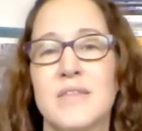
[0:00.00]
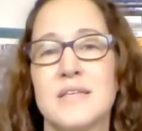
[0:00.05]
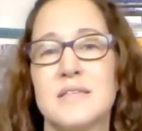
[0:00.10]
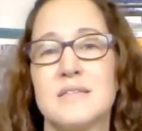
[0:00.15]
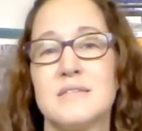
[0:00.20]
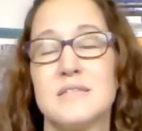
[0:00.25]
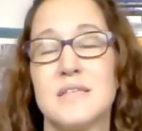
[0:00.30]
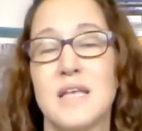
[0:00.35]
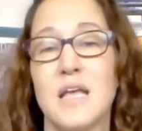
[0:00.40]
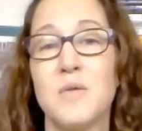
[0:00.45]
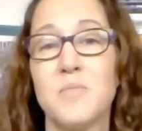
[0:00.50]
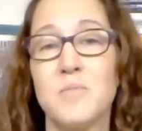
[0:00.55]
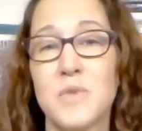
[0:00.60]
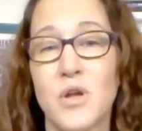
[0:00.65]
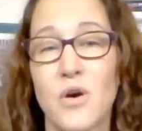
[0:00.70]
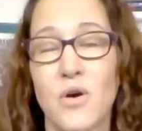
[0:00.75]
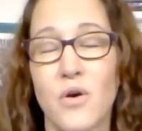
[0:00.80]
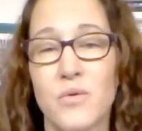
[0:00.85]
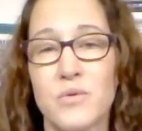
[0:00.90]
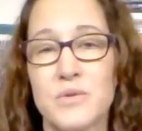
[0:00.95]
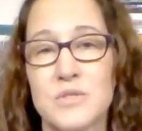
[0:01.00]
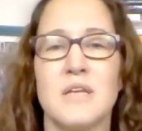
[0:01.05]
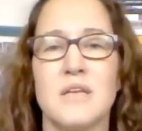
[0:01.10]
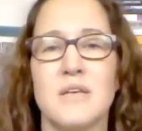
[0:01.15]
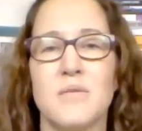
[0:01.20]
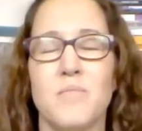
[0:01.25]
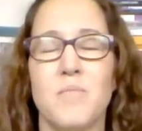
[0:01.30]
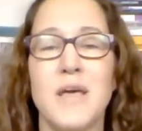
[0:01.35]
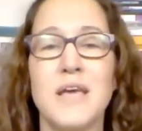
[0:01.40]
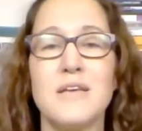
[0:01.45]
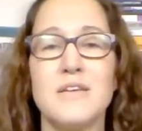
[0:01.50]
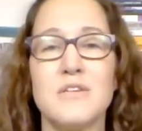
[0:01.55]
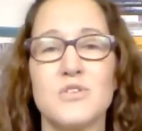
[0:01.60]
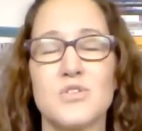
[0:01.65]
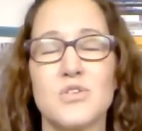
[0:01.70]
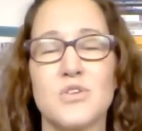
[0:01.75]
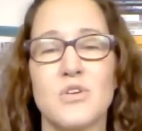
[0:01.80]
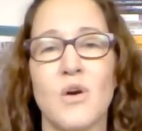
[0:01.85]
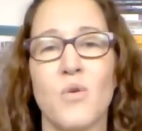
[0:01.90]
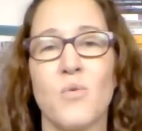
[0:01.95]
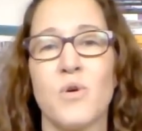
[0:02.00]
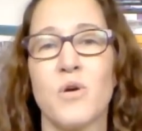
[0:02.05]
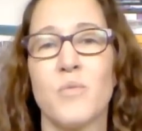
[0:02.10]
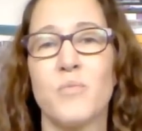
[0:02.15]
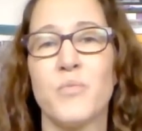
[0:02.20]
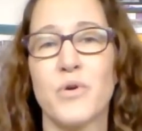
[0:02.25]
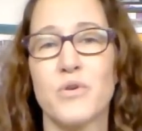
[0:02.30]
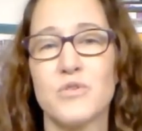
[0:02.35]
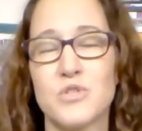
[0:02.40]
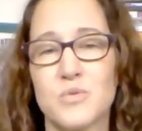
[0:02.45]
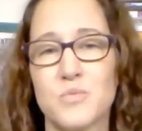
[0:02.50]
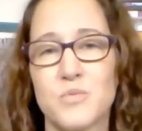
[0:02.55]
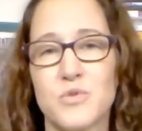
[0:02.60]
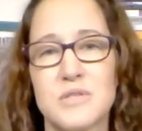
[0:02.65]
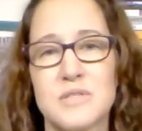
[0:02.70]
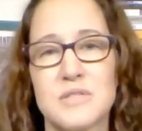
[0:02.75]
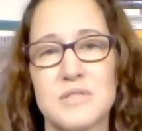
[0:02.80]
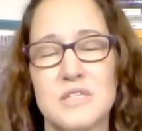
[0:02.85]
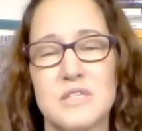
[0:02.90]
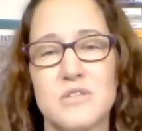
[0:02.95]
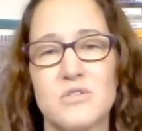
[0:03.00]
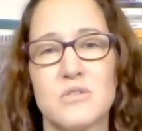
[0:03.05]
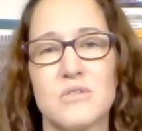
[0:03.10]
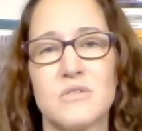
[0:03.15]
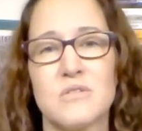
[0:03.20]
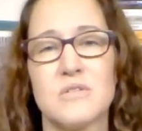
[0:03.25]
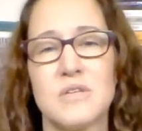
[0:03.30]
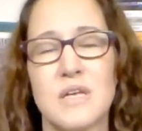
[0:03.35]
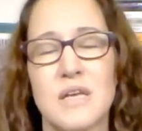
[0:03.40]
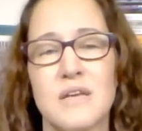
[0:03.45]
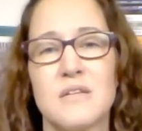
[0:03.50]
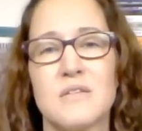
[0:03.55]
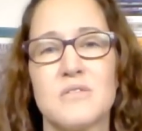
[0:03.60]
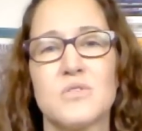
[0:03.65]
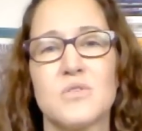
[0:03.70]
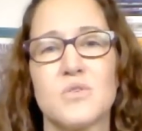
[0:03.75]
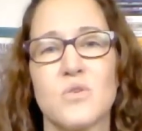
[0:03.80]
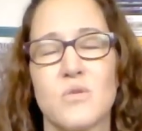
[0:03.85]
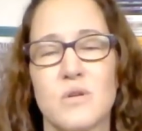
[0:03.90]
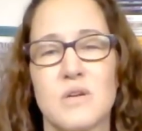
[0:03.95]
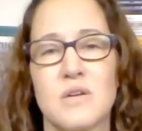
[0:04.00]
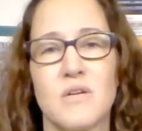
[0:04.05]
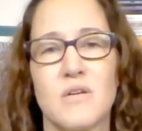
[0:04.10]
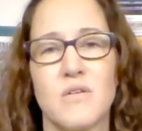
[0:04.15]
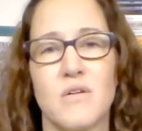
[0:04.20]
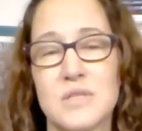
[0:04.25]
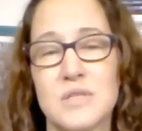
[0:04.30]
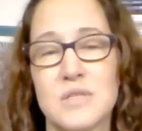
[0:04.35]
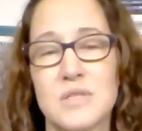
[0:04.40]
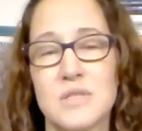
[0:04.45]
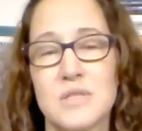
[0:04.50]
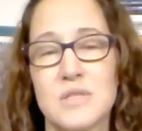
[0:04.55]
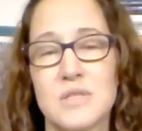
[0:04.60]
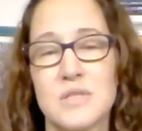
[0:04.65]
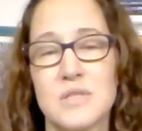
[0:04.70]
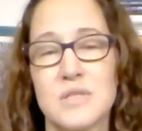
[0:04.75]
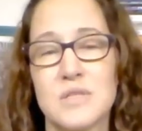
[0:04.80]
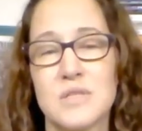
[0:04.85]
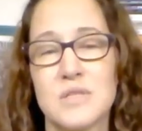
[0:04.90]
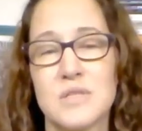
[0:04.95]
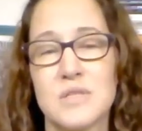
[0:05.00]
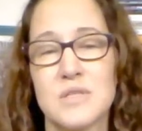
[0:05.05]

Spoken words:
same note, making sure that we're approachable as teachers is critical. And so